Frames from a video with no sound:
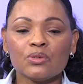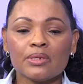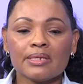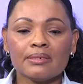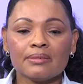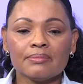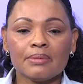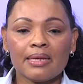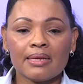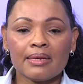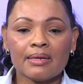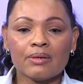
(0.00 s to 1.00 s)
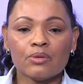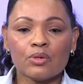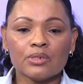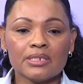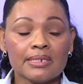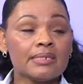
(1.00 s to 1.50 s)
get a
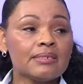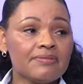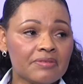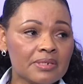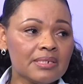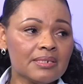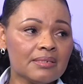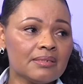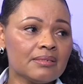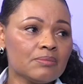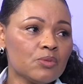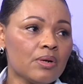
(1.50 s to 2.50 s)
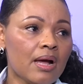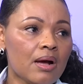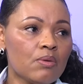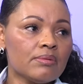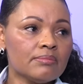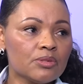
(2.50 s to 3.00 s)
constructive criticism on
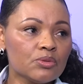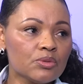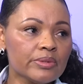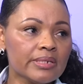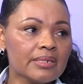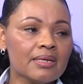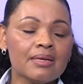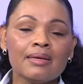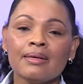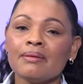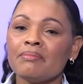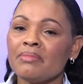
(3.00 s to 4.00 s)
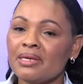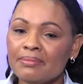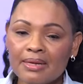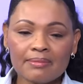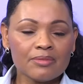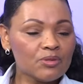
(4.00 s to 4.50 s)
how I'm doing.
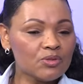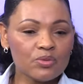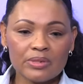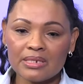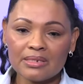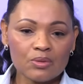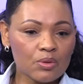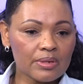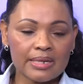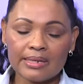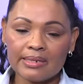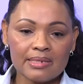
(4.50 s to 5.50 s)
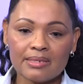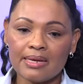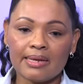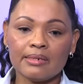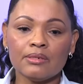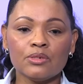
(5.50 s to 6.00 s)
Maybe I'm not doing it correctly here.
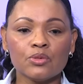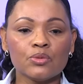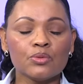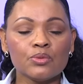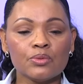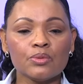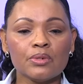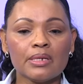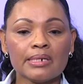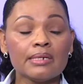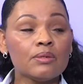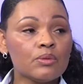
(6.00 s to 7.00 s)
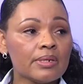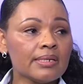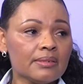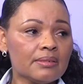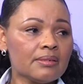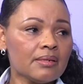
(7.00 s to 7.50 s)
I need to relook
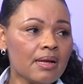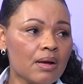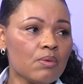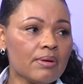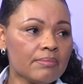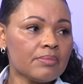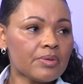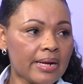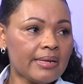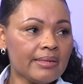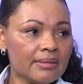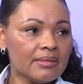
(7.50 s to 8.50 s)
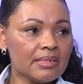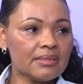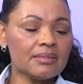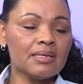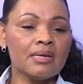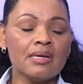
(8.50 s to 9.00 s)
at how I'm running
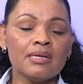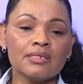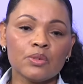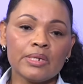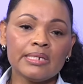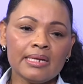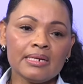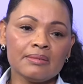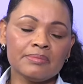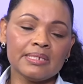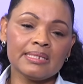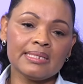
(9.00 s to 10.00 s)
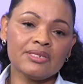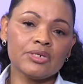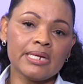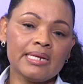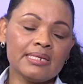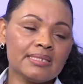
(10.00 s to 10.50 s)
this. So it helps. And the
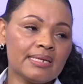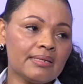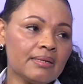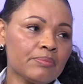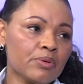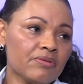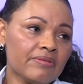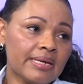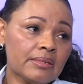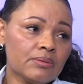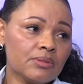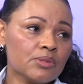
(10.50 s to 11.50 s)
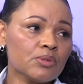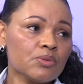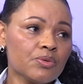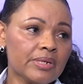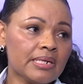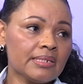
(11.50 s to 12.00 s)
trainings that they provide also
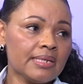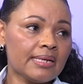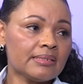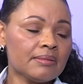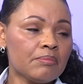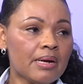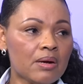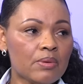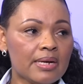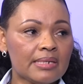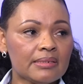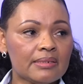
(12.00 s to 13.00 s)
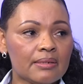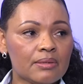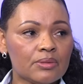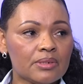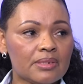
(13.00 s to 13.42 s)
really does empower us a lot.